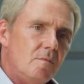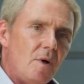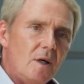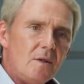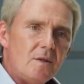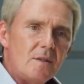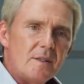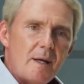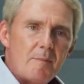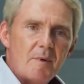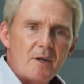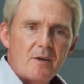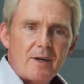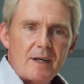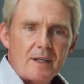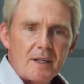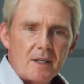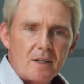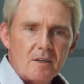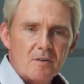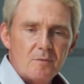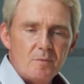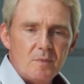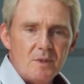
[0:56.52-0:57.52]
Modern
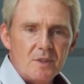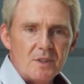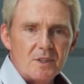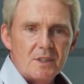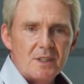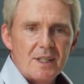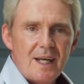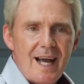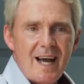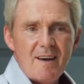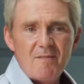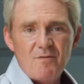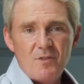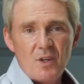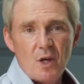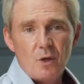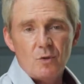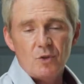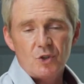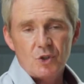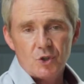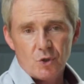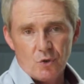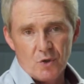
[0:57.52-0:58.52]
democratic governments have
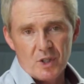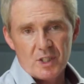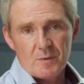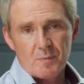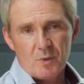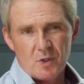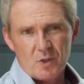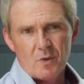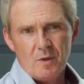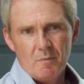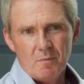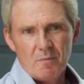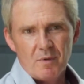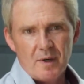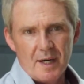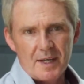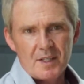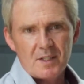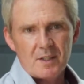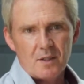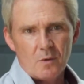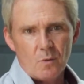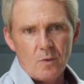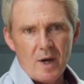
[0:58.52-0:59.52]
no choice but to
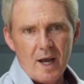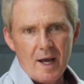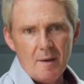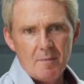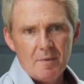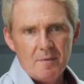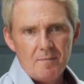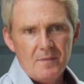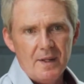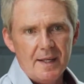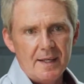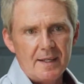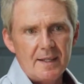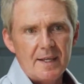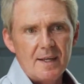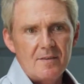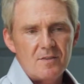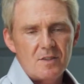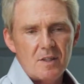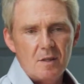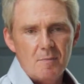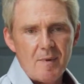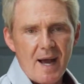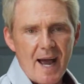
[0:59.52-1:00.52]
embrace the web. It
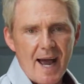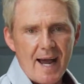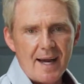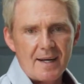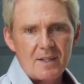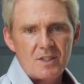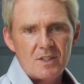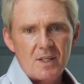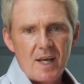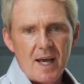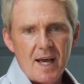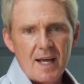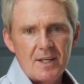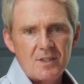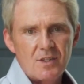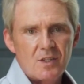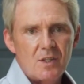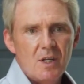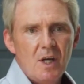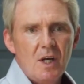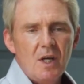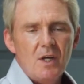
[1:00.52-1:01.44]
gives them access